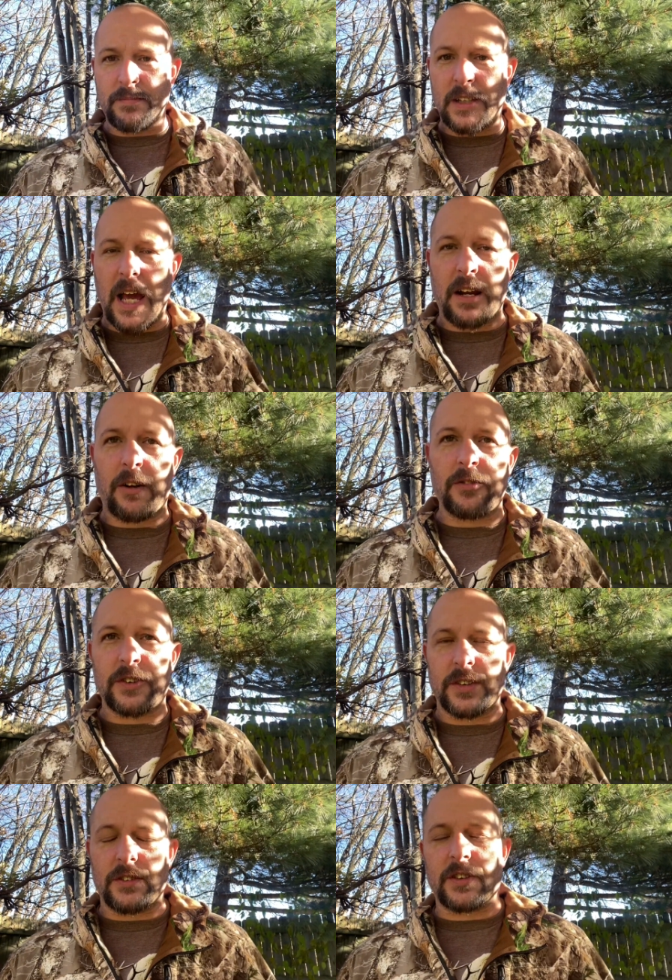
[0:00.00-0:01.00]

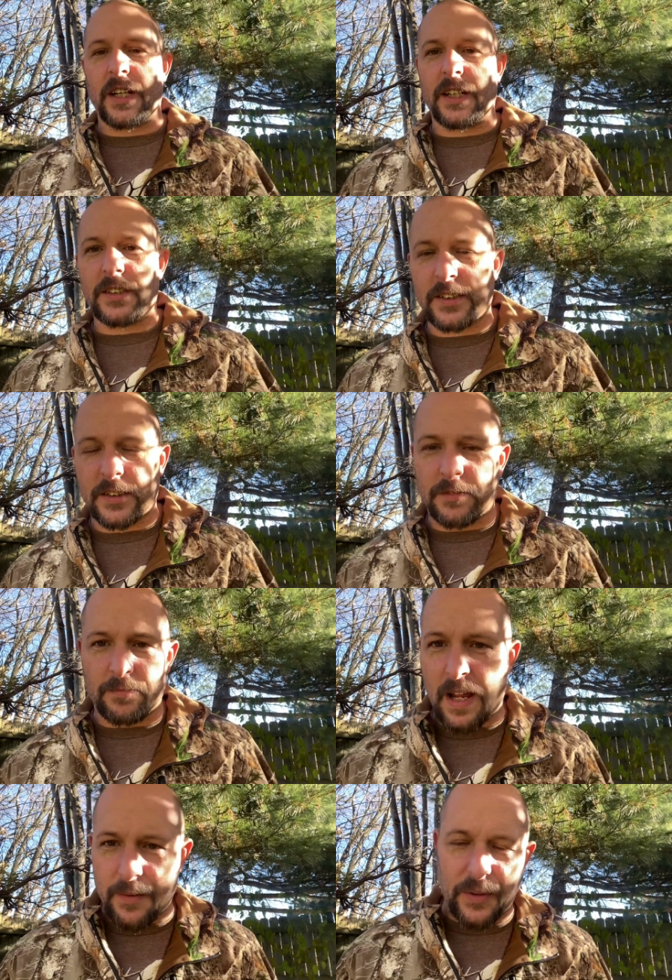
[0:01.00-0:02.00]
ghettos and cities
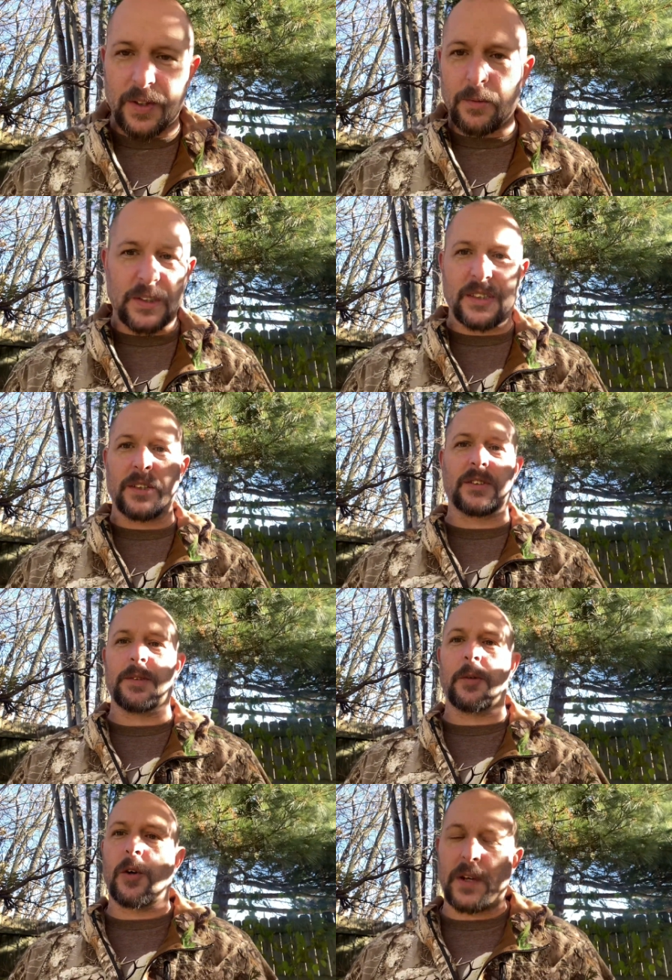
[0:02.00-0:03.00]
and everything, we'd still
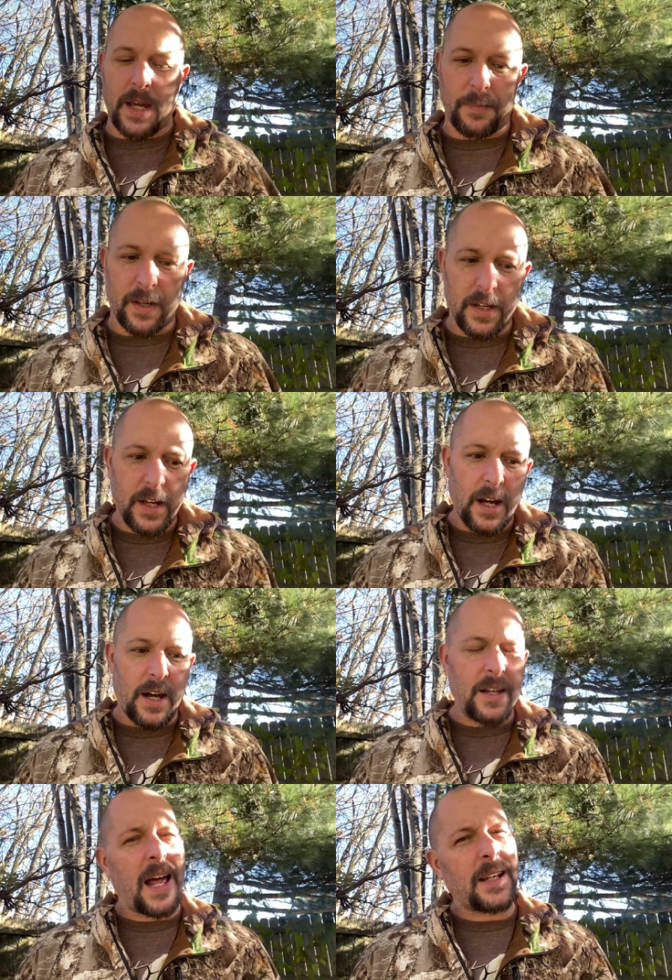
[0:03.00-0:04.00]
seem to go camping.
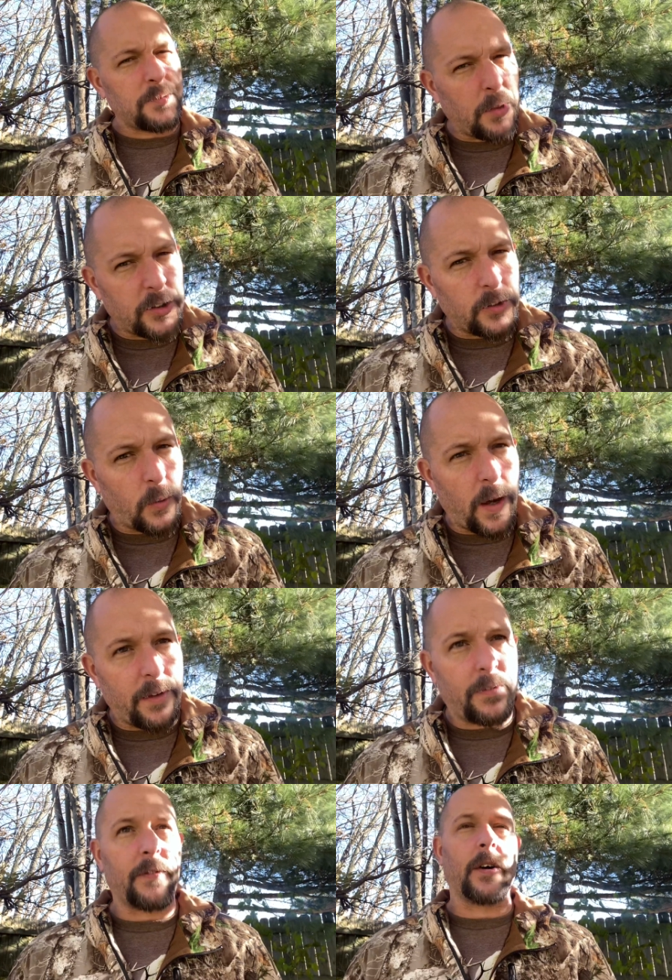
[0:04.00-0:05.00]
not as much the
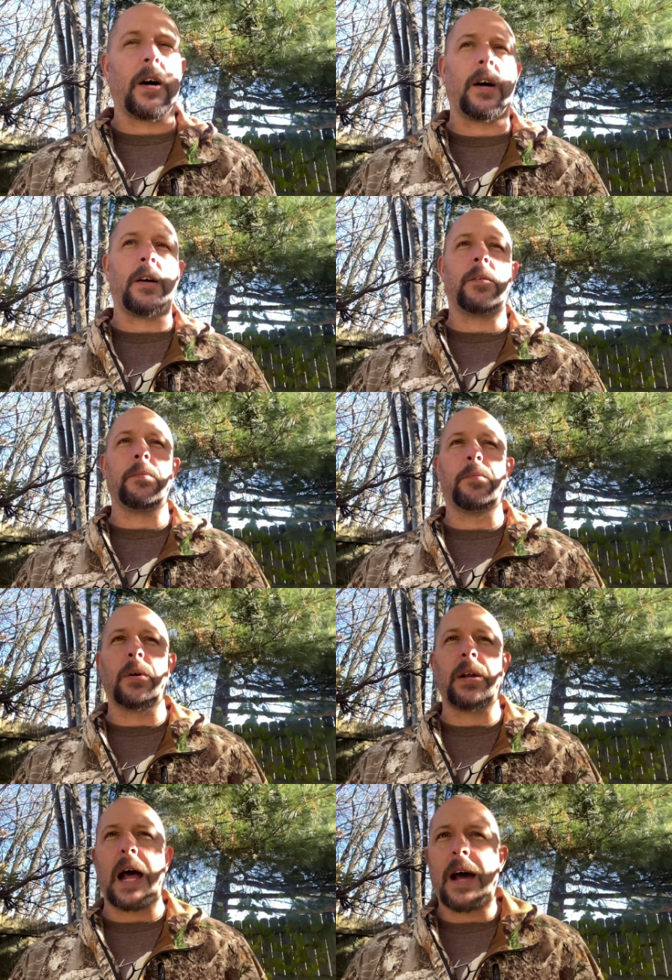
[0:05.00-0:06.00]
wife, uh,
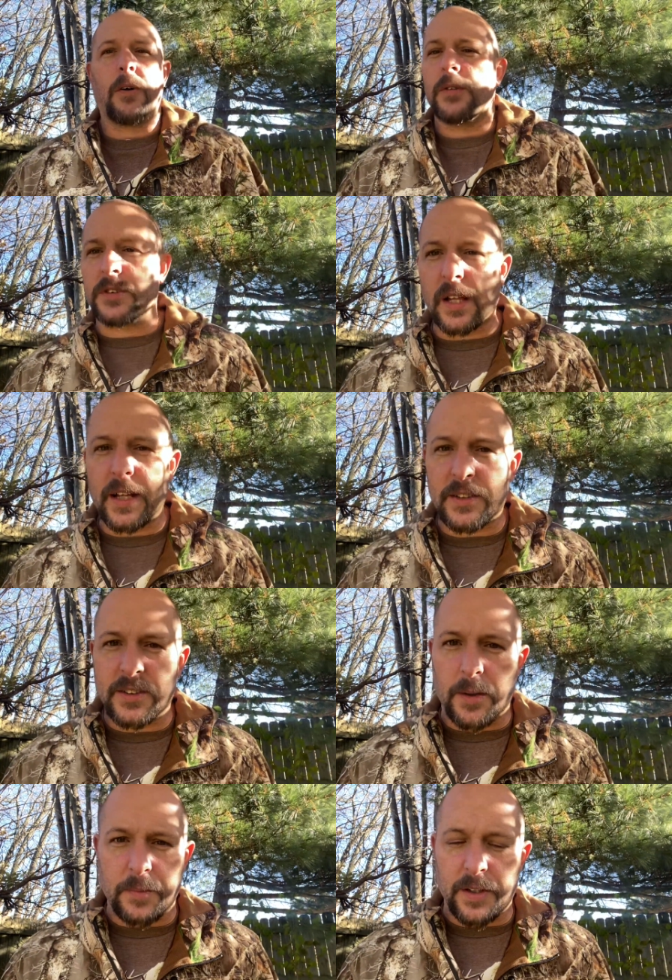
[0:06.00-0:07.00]
but I always liked
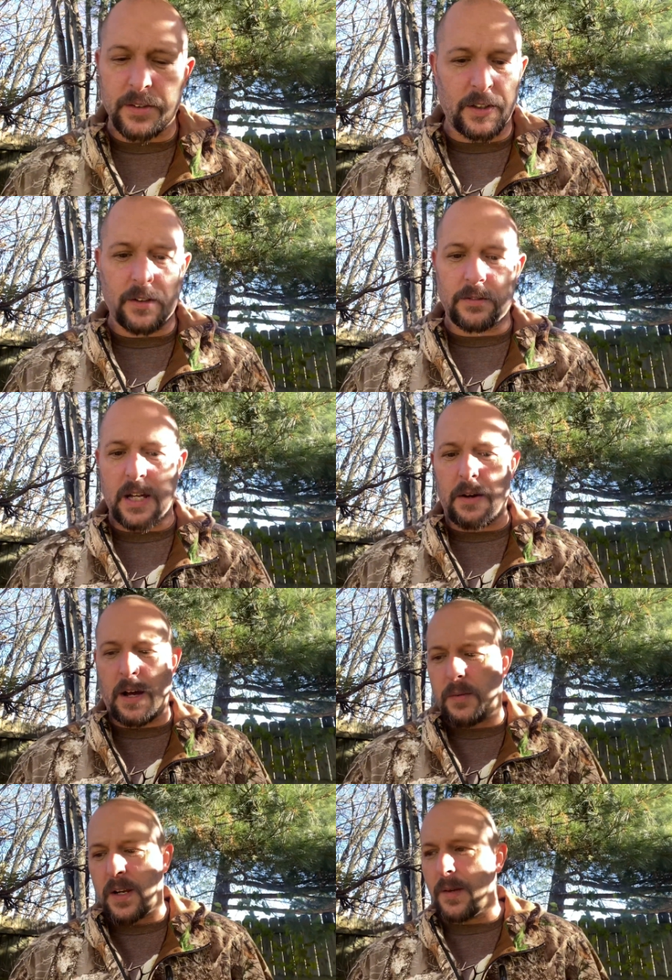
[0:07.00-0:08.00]
something, you know.
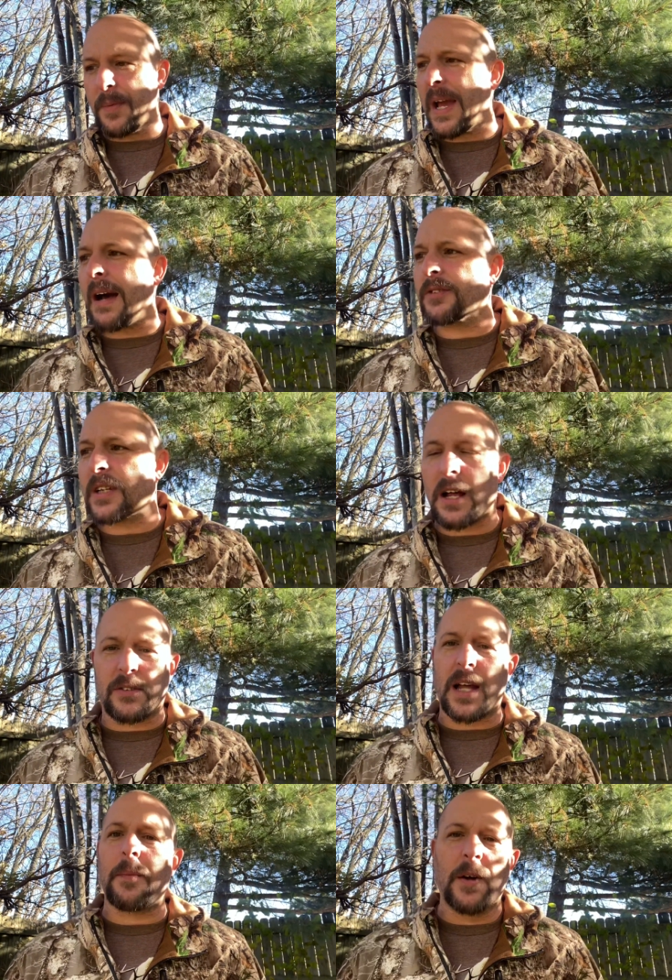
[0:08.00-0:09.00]
I, wanted to be outside all
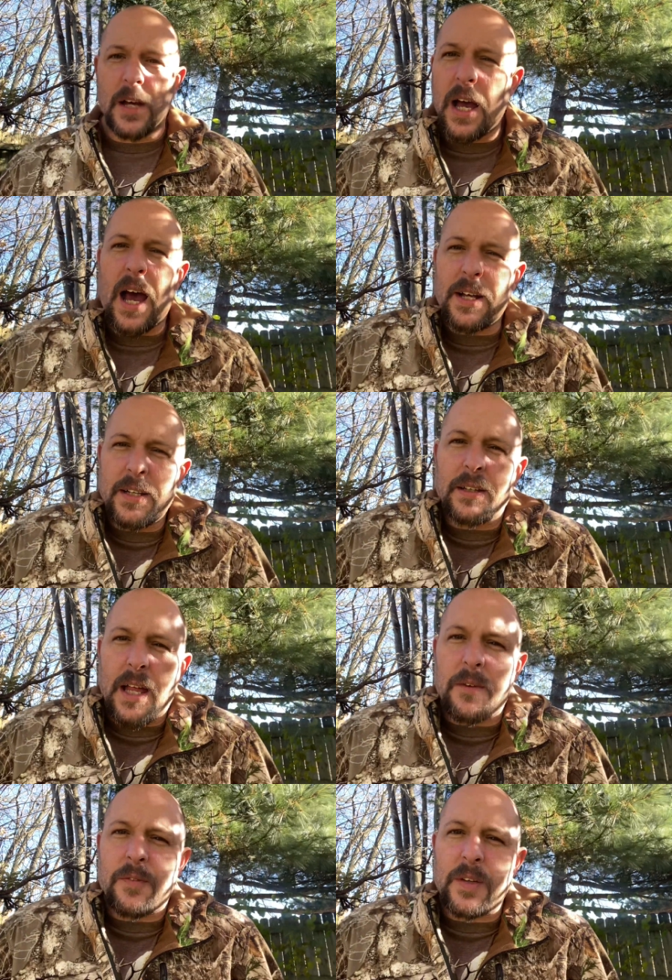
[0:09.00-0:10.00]
the time. I did a
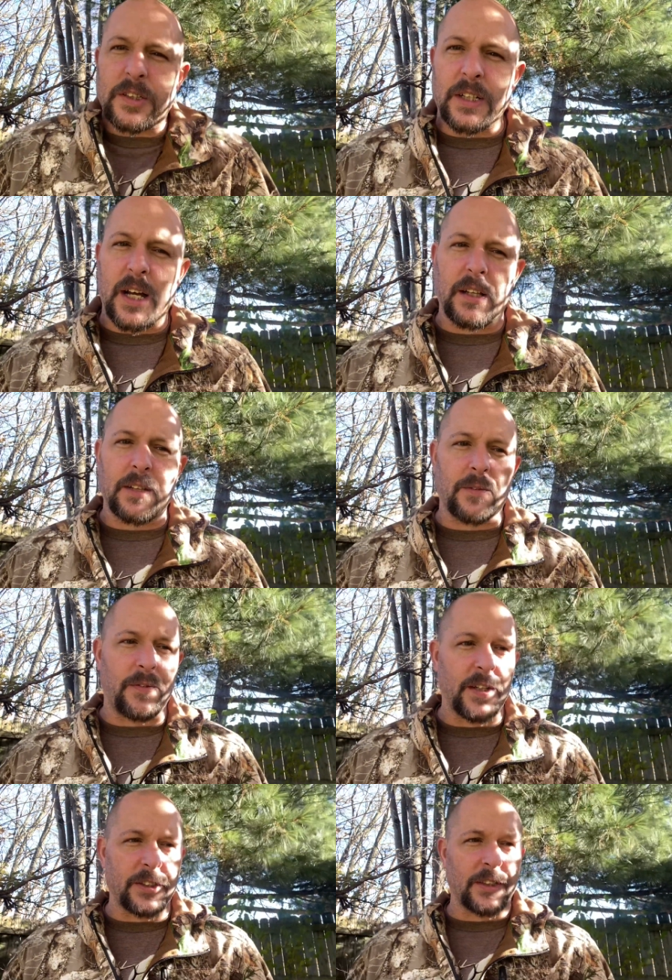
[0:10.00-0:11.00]
lot of fishing. I like to
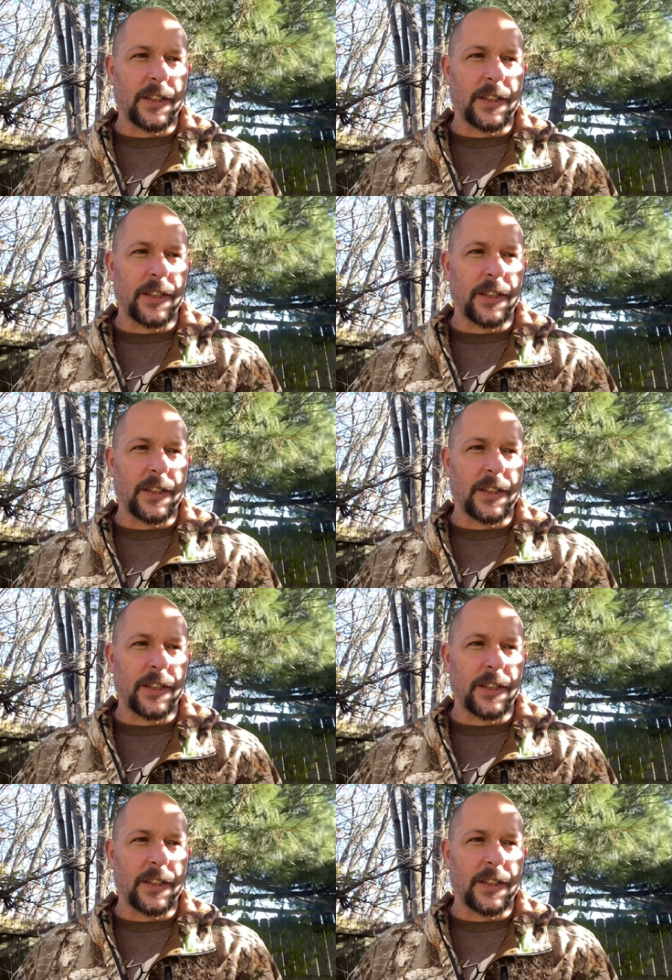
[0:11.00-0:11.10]
fish.